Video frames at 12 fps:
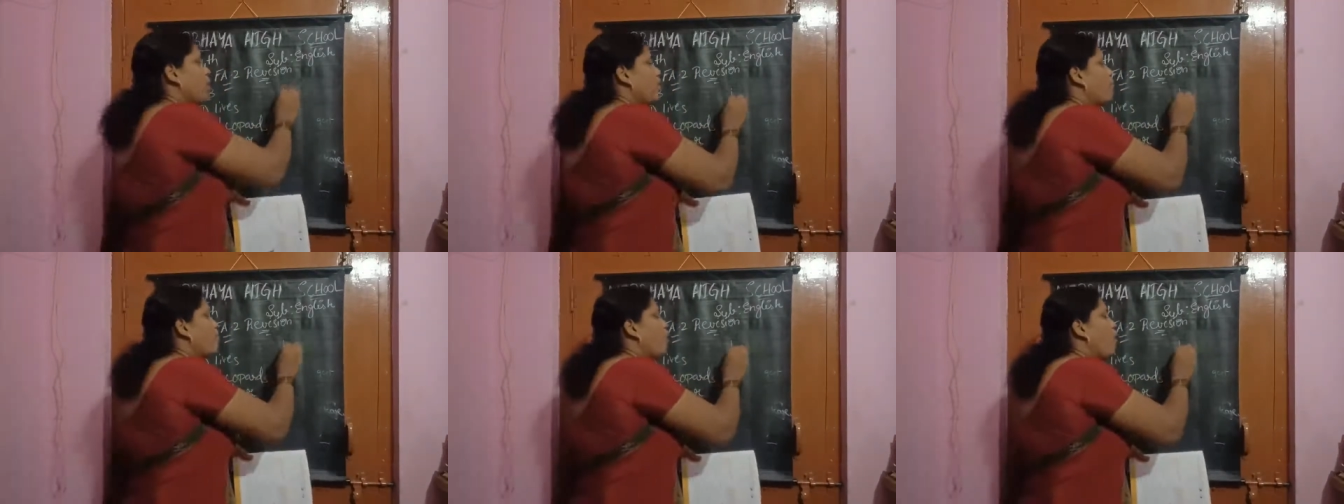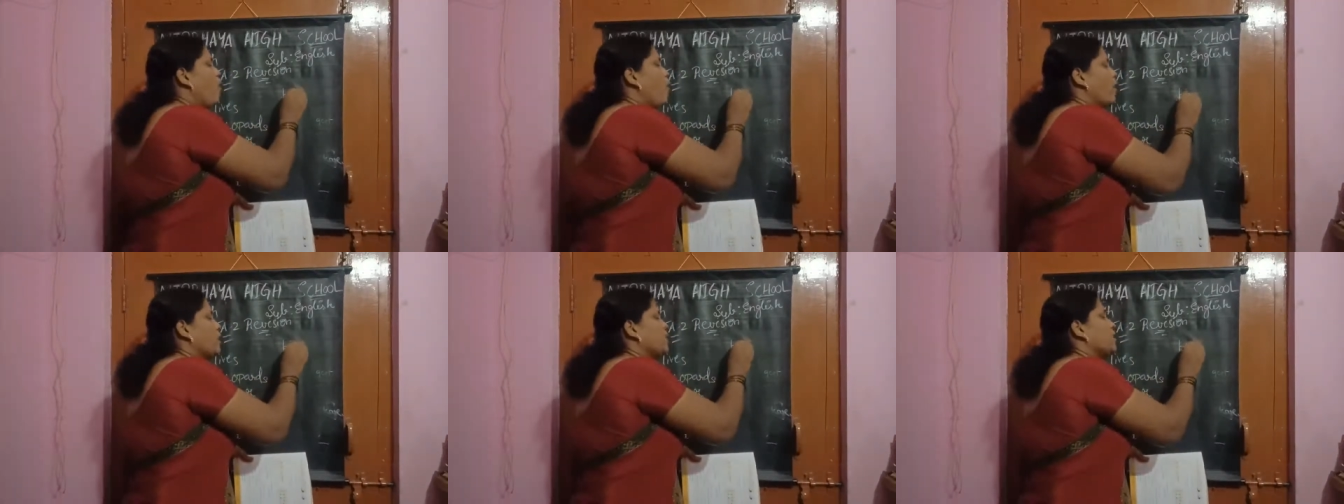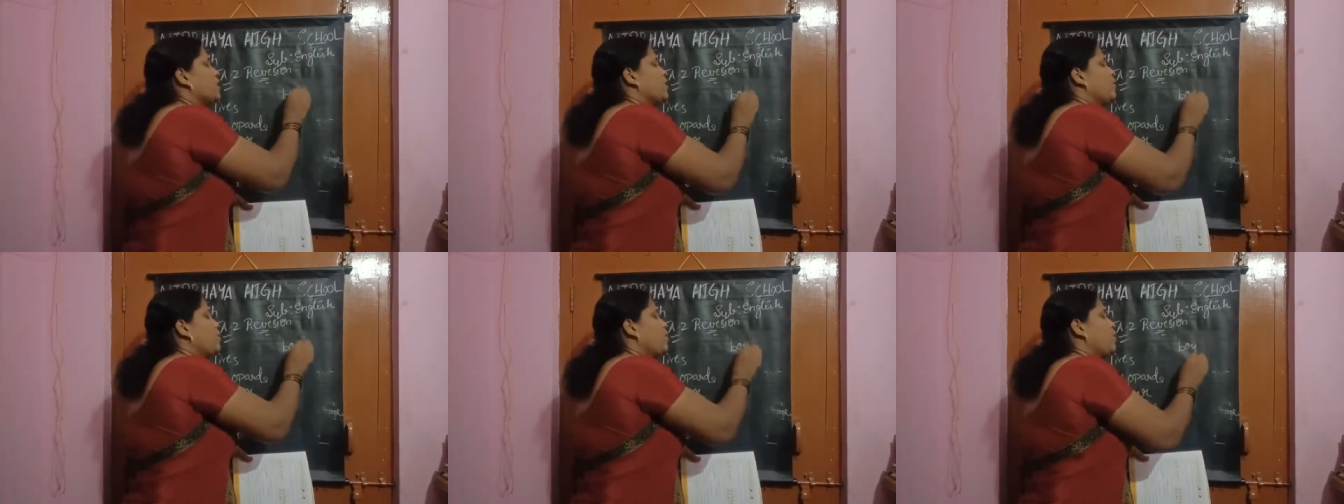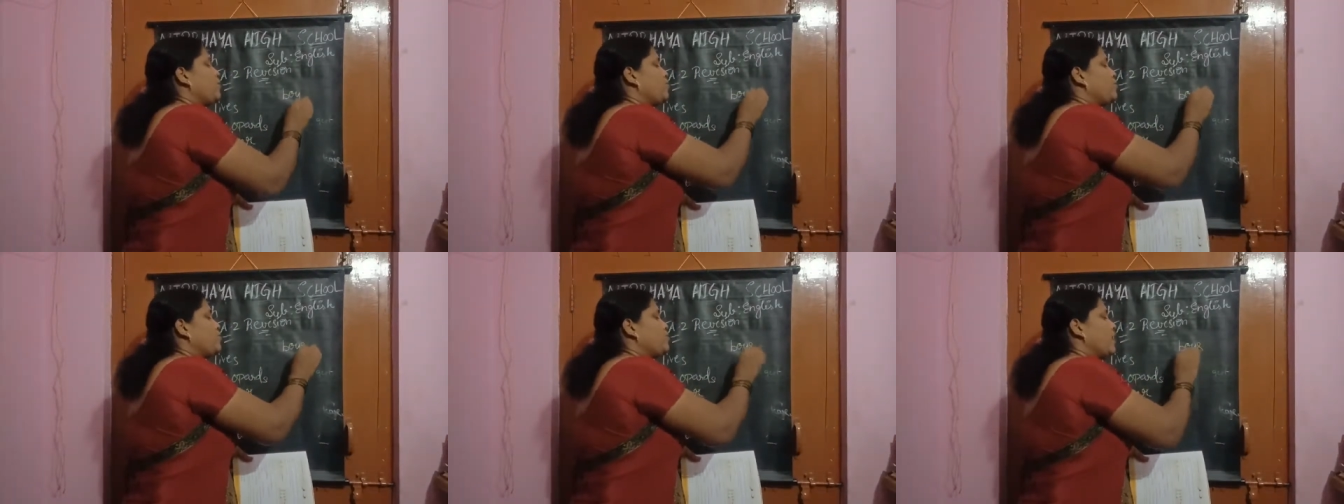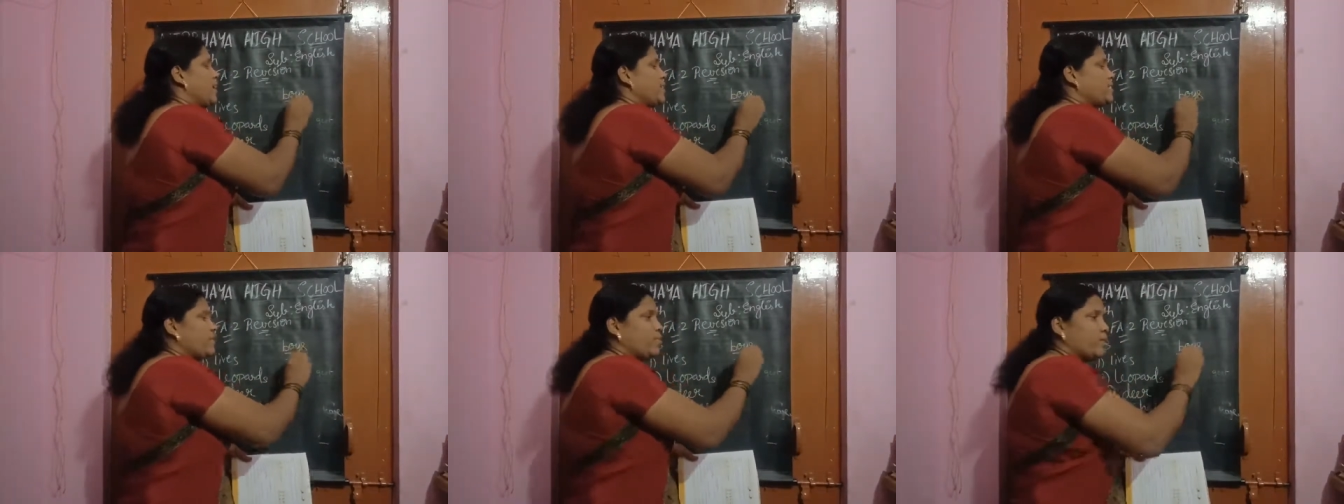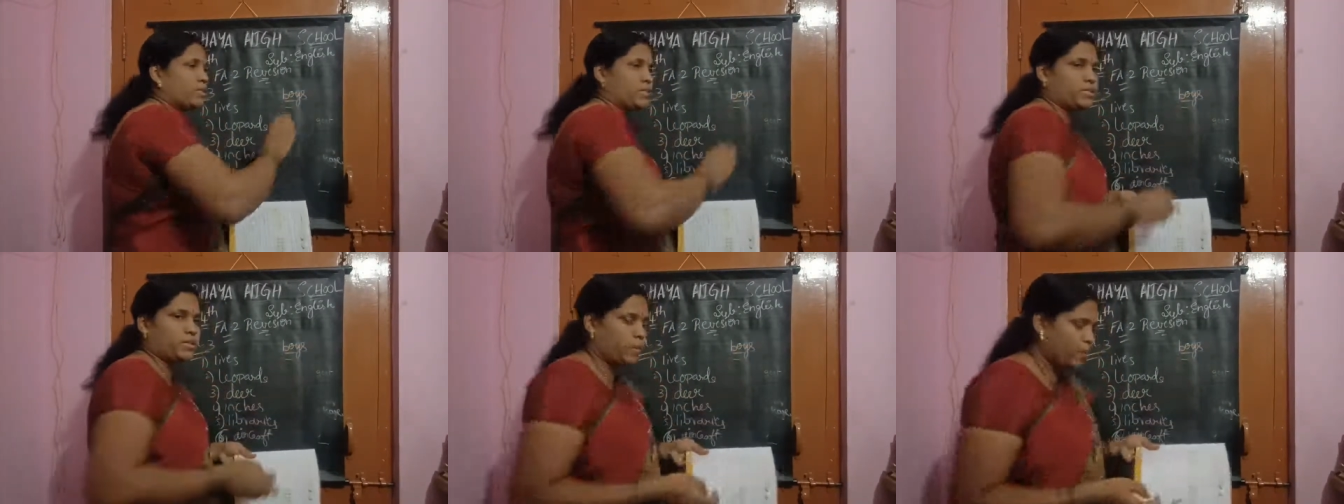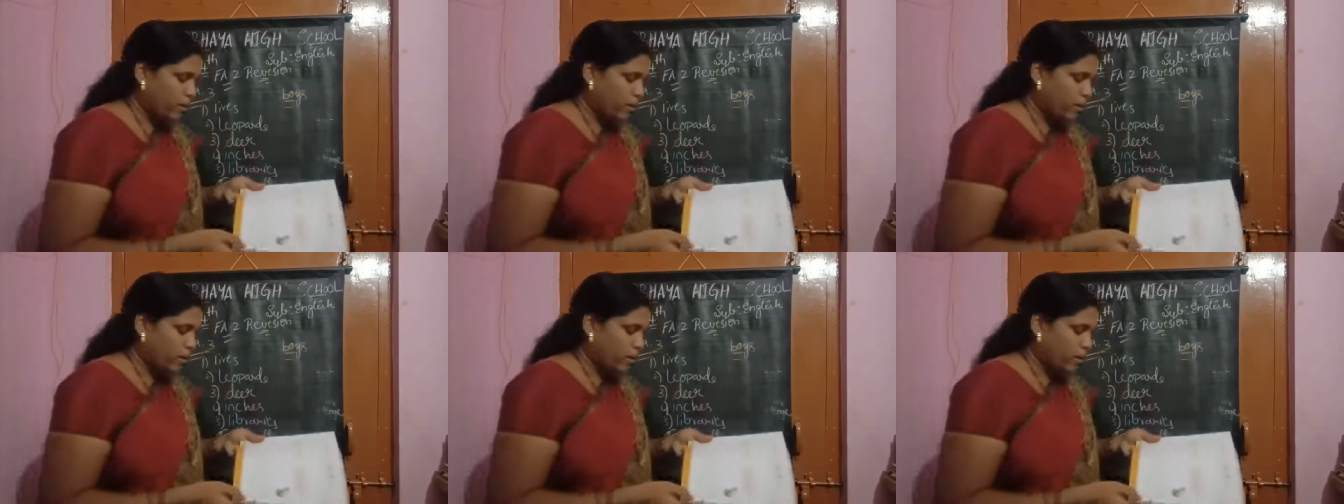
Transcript: boys. Because we should change the words